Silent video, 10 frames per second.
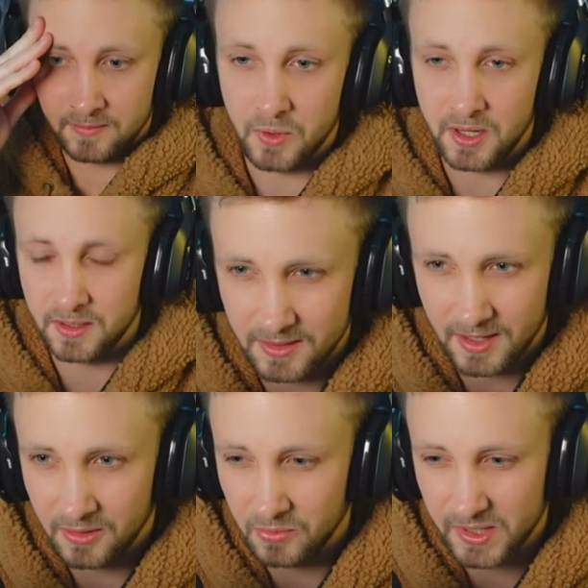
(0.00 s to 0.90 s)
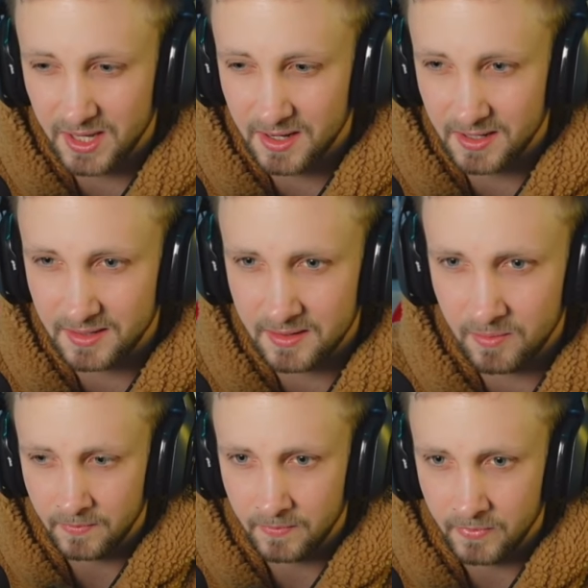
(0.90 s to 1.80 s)
Wait, they don't recognize
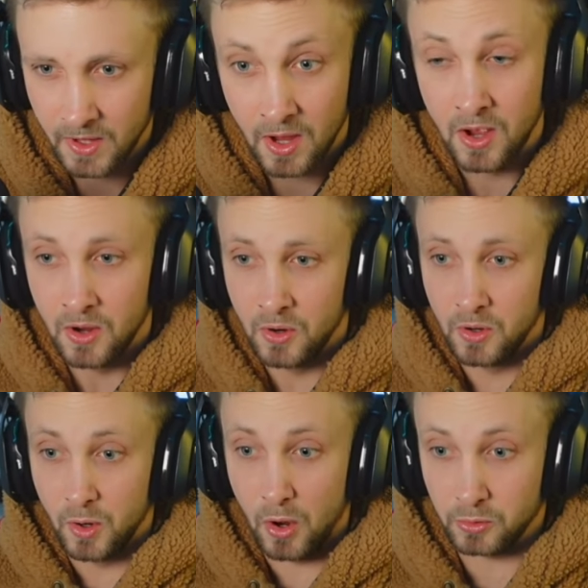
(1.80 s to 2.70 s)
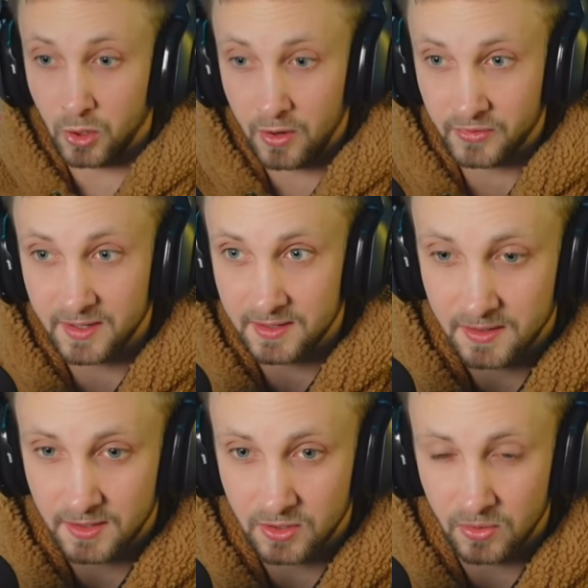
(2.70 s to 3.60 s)
them? Oh, Toph does.
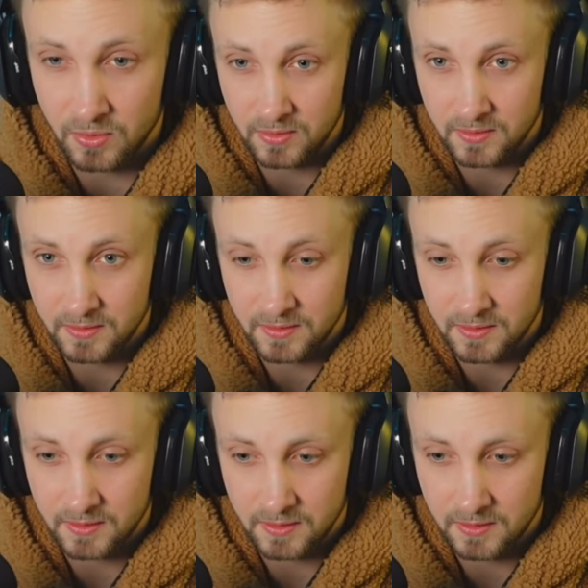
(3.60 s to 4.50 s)
Let's go. They're not the